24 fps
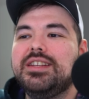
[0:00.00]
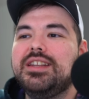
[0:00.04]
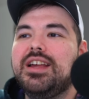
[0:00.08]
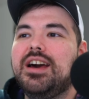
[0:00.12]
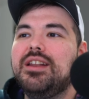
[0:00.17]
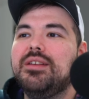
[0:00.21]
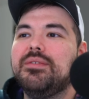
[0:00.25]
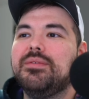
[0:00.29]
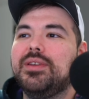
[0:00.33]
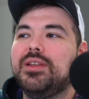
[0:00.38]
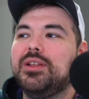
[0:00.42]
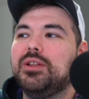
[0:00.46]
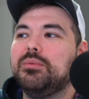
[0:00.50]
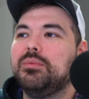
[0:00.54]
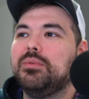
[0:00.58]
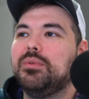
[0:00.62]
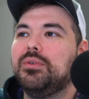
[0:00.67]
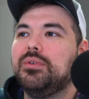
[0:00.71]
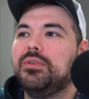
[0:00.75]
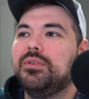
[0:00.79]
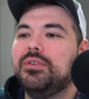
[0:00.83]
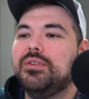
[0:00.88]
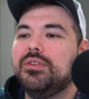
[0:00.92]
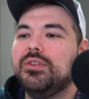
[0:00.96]
not
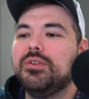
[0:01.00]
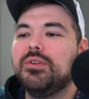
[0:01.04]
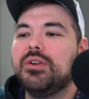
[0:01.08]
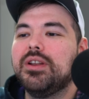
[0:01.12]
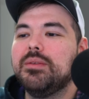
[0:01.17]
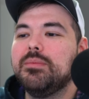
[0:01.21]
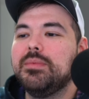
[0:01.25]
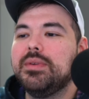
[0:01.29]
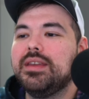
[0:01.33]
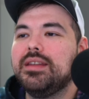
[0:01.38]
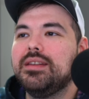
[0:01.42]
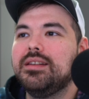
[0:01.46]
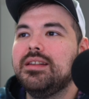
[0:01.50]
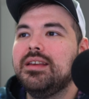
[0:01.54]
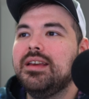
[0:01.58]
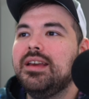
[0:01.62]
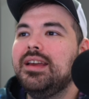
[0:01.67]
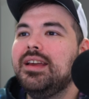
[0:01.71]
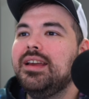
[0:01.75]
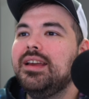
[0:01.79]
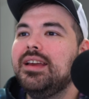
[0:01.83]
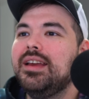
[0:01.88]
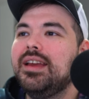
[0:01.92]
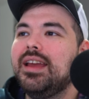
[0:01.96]
available. You know what I mean?
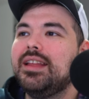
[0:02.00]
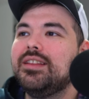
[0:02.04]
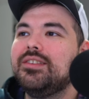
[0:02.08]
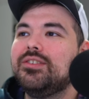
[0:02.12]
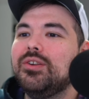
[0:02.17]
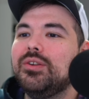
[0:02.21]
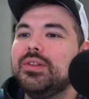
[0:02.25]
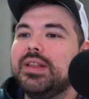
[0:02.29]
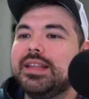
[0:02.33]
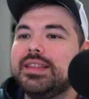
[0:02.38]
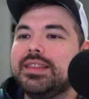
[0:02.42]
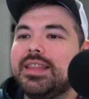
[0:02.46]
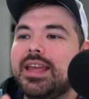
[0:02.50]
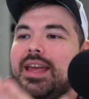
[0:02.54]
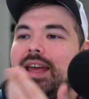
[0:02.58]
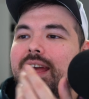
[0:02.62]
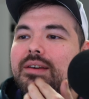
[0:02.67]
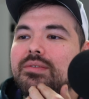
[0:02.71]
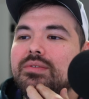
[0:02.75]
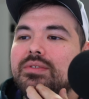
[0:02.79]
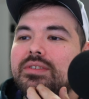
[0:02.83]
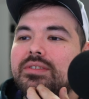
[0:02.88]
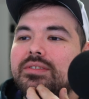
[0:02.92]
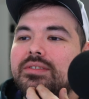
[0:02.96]
And so like they
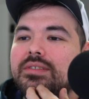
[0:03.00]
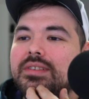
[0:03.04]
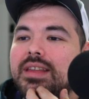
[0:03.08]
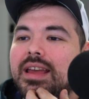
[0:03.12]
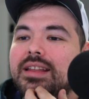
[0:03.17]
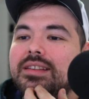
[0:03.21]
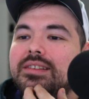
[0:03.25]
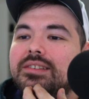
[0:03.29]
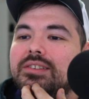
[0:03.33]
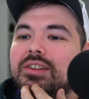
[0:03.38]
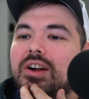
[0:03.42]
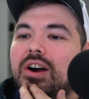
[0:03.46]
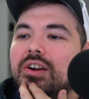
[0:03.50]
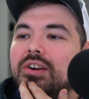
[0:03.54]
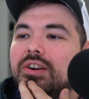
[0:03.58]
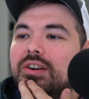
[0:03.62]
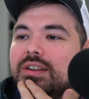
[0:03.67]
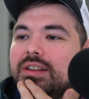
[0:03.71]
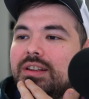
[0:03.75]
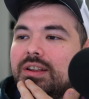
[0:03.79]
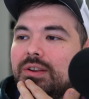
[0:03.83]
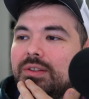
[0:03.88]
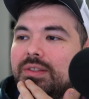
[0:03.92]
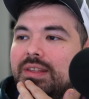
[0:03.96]
have this dead stock
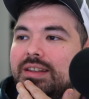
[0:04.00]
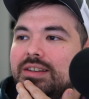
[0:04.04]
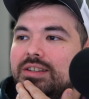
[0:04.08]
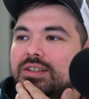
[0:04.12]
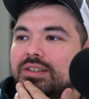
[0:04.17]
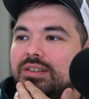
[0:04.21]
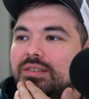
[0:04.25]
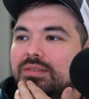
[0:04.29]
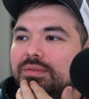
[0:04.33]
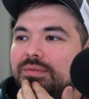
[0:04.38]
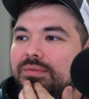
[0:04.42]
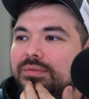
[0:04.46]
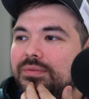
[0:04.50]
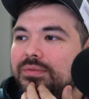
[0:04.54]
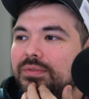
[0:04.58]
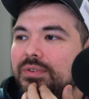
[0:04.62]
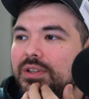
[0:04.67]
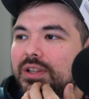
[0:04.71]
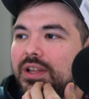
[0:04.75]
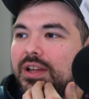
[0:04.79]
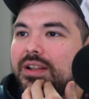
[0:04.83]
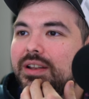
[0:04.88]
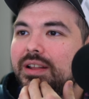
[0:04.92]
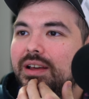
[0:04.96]
on here that just
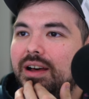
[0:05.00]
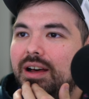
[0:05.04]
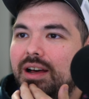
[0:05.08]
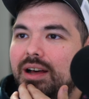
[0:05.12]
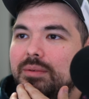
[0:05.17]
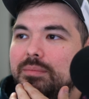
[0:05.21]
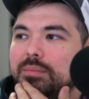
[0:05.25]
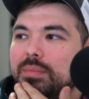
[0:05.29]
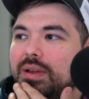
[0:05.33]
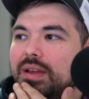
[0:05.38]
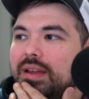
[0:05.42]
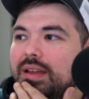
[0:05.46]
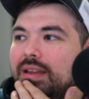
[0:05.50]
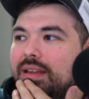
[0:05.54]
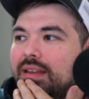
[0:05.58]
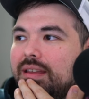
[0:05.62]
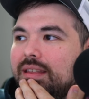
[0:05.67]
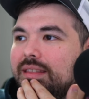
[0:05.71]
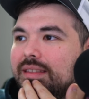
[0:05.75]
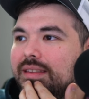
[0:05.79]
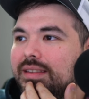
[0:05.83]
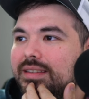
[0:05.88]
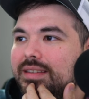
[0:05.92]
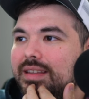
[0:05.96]
flood up
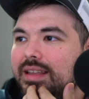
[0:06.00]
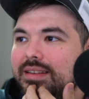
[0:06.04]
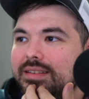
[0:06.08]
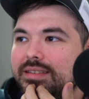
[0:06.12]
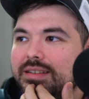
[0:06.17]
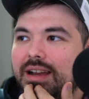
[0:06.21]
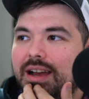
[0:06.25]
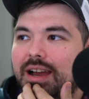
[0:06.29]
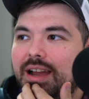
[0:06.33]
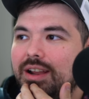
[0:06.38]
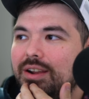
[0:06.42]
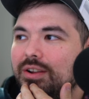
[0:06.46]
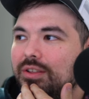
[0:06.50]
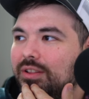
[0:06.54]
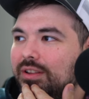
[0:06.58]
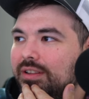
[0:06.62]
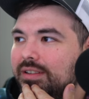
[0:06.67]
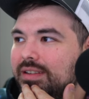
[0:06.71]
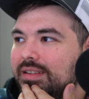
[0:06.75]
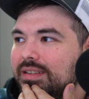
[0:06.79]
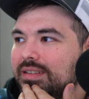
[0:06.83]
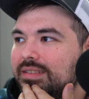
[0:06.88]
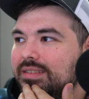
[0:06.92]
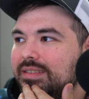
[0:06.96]
this entire
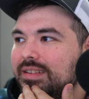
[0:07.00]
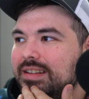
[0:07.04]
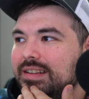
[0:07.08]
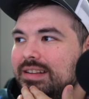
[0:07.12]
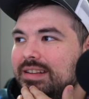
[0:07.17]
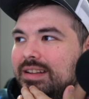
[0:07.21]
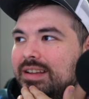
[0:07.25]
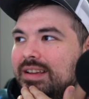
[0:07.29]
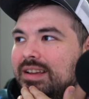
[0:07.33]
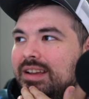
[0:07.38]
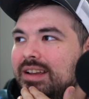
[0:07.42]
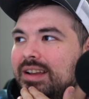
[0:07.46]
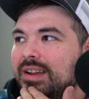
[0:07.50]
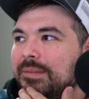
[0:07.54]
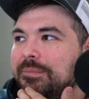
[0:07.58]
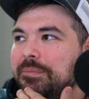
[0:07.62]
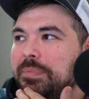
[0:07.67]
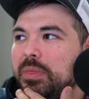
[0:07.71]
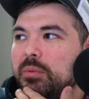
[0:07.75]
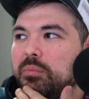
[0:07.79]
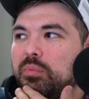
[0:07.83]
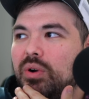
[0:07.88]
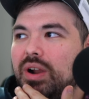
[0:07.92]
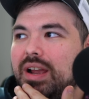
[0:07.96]
list, and
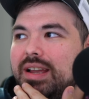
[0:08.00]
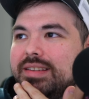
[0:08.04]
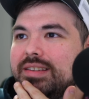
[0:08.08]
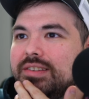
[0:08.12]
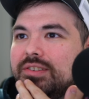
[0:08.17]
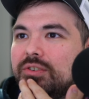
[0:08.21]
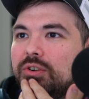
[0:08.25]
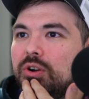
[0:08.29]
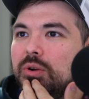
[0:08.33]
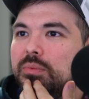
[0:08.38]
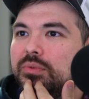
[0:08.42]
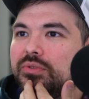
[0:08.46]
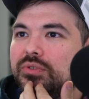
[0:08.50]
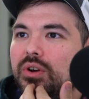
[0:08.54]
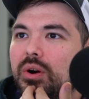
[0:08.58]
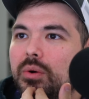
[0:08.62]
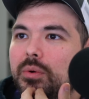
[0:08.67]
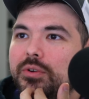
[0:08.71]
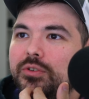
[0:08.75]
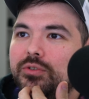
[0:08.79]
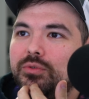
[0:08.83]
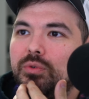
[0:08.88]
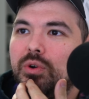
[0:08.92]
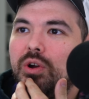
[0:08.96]
the prices are almost
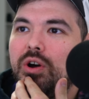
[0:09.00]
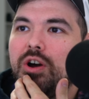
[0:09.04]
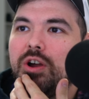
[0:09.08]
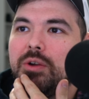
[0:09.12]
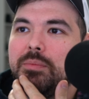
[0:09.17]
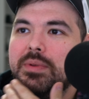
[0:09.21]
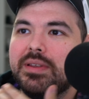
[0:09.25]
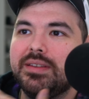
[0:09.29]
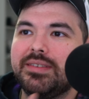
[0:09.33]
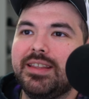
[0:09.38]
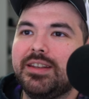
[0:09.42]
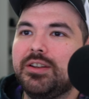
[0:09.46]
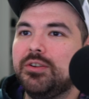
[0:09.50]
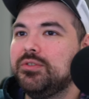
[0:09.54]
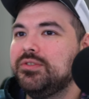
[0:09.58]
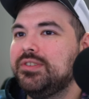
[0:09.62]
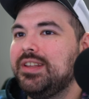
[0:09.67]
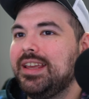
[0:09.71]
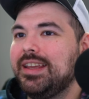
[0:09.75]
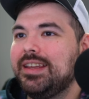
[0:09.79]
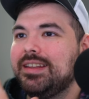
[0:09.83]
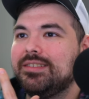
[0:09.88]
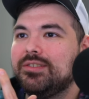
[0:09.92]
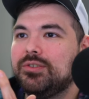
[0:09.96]
always wrong because they don't
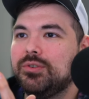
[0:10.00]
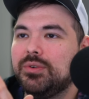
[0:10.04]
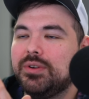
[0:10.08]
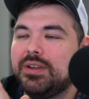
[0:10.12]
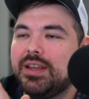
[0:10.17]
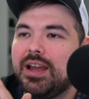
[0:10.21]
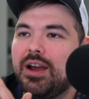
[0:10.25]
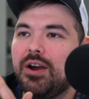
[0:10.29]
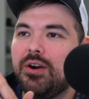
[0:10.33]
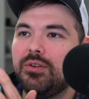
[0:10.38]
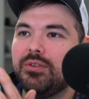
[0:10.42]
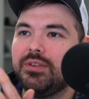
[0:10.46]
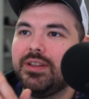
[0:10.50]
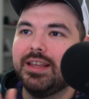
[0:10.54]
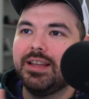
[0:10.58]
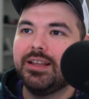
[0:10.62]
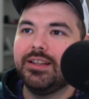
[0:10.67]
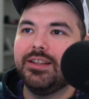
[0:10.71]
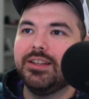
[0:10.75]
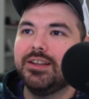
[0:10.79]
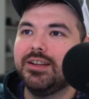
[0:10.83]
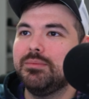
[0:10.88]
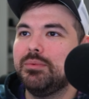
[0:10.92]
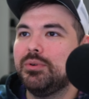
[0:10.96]
take into account like
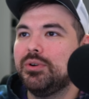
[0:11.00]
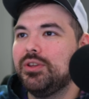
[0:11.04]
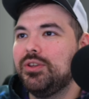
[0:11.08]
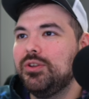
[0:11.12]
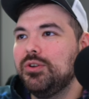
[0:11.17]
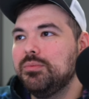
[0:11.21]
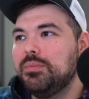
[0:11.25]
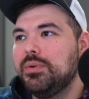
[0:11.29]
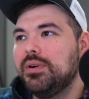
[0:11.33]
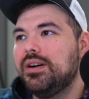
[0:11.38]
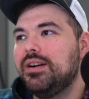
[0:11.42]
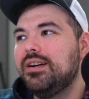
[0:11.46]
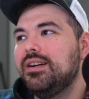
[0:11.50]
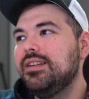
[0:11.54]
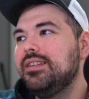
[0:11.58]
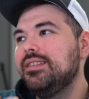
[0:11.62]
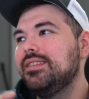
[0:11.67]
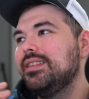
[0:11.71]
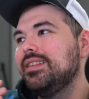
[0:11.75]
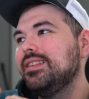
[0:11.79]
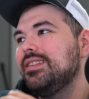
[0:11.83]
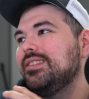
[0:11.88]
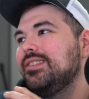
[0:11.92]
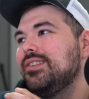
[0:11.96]
clickable
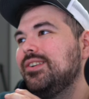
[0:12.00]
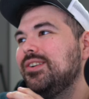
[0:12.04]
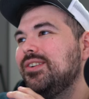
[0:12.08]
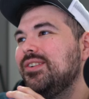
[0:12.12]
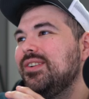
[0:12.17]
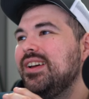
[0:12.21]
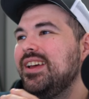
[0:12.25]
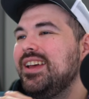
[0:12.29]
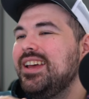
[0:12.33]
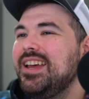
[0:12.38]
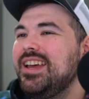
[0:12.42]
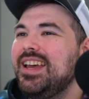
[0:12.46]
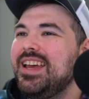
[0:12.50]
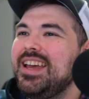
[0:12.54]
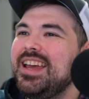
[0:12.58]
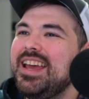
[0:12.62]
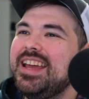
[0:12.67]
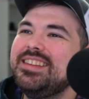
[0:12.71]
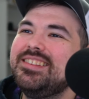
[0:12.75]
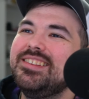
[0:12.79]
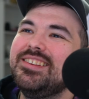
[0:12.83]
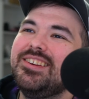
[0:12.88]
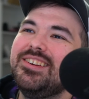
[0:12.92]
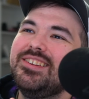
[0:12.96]
coupons. And so
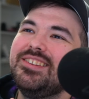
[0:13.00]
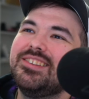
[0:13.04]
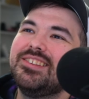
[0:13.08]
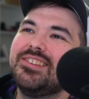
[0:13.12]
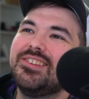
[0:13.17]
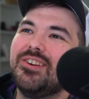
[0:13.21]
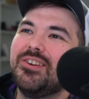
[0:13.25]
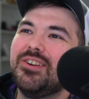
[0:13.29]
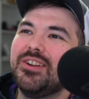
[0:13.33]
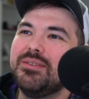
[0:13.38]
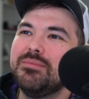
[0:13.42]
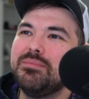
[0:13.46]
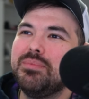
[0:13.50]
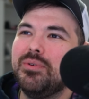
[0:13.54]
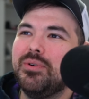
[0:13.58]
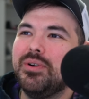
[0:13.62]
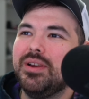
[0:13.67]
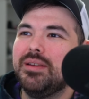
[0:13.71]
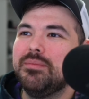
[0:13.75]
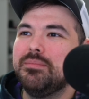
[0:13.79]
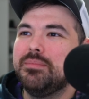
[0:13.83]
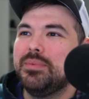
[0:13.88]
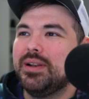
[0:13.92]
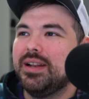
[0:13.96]
it's a good starting
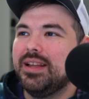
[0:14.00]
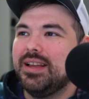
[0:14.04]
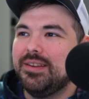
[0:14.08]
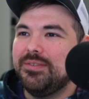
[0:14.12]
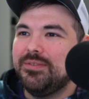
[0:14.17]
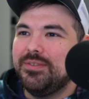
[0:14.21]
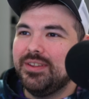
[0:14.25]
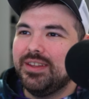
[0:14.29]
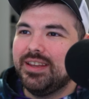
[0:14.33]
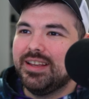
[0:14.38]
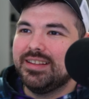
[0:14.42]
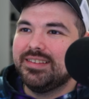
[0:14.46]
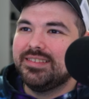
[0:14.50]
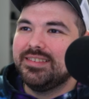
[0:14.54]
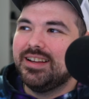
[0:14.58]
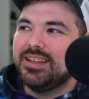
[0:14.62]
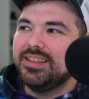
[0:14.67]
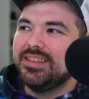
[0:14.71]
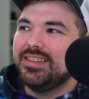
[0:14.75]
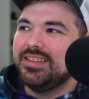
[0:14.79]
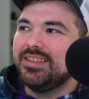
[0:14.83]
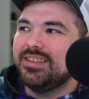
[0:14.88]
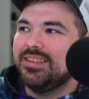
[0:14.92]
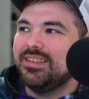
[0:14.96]
point, but I feel like it's
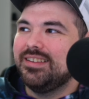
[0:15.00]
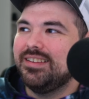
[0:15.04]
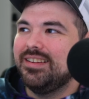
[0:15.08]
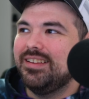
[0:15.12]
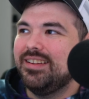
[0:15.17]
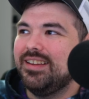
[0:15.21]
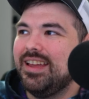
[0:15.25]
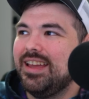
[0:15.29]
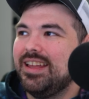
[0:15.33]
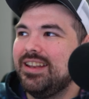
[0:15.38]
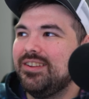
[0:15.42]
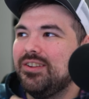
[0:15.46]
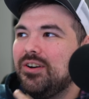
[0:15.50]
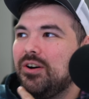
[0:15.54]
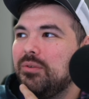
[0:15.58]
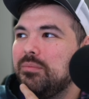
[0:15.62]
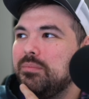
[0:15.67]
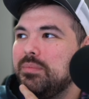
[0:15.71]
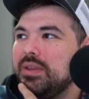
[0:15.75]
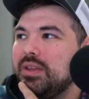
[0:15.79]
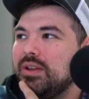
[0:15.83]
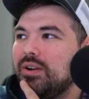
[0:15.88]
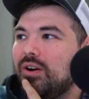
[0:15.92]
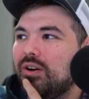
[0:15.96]
not the end all
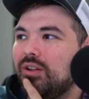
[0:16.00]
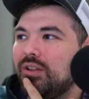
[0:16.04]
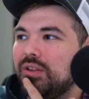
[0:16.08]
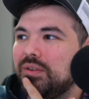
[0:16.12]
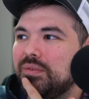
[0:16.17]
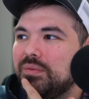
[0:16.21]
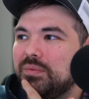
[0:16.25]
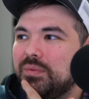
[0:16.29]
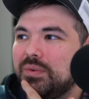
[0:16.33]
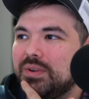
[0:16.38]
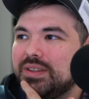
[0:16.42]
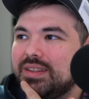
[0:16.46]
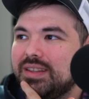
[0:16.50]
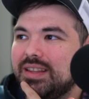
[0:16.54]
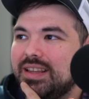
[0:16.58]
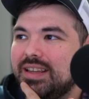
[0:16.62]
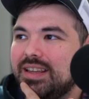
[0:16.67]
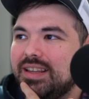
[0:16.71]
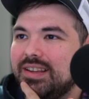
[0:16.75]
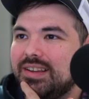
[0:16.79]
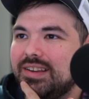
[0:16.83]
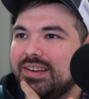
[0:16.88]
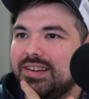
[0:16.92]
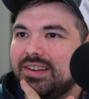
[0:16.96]
be all of what
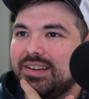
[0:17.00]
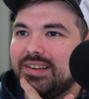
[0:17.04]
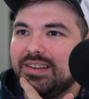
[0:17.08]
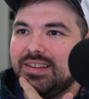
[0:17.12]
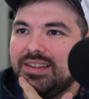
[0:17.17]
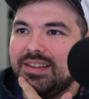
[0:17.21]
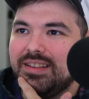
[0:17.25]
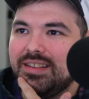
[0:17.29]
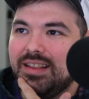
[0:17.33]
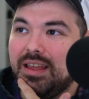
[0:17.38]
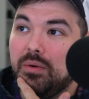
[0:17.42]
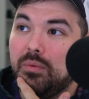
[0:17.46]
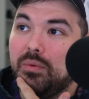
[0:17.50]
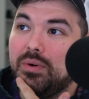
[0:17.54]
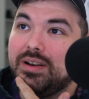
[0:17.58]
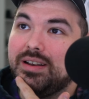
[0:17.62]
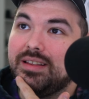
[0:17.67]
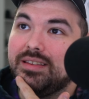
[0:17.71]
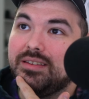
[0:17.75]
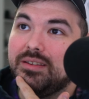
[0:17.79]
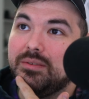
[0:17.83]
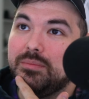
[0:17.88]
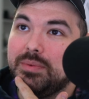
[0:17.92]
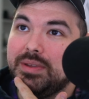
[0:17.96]
they want
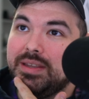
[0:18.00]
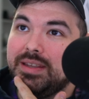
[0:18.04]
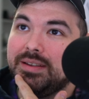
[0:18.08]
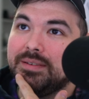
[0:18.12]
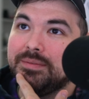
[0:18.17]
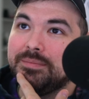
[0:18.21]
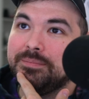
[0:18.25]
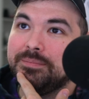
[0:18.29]
it to be.